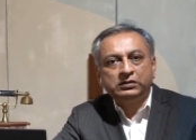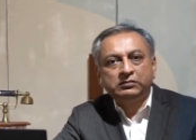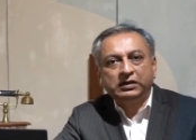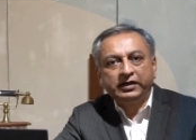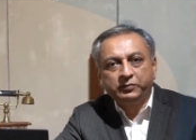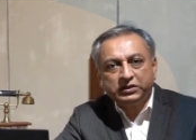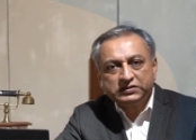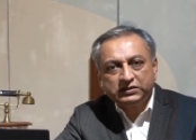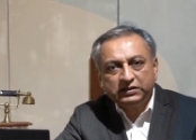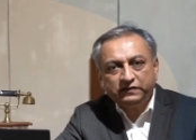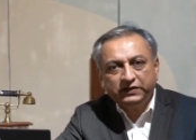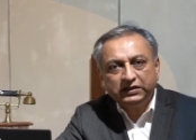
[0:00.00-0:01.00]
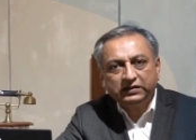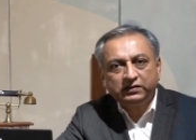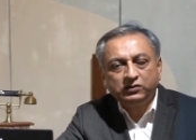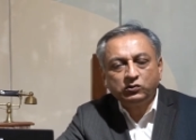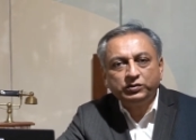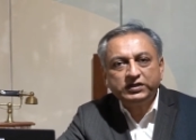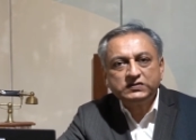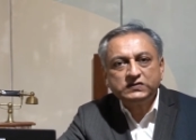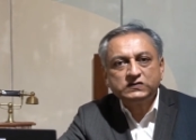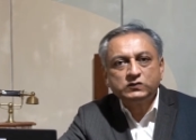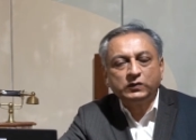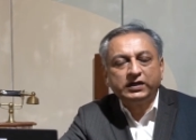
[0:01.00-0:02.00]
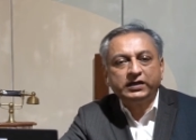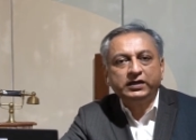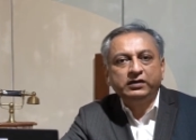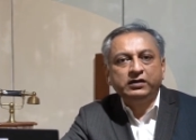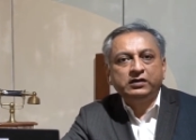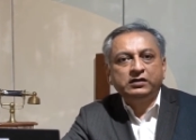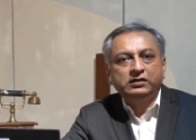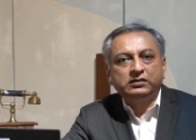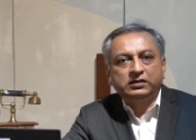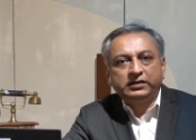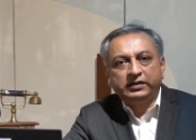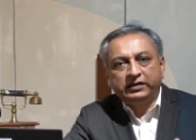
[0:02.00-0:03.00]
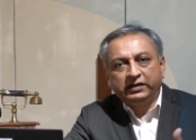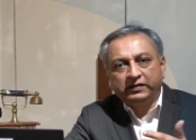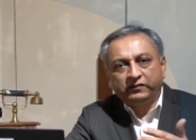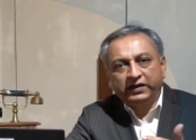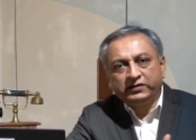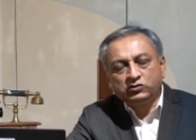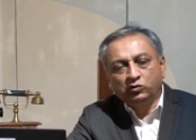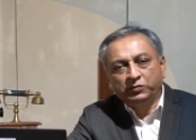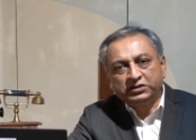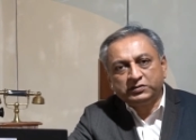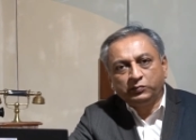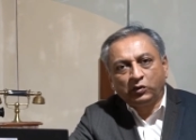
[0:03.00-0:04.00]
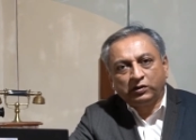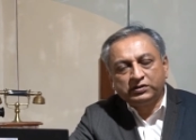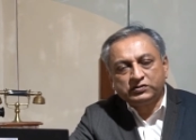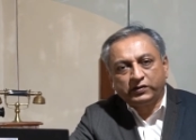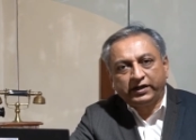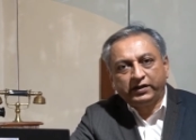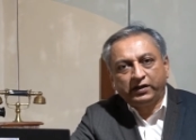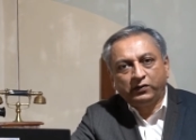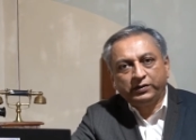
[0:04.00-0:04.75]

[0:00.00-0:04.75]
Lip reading: I personally feel there are two reasons why they have gained so much importance right now.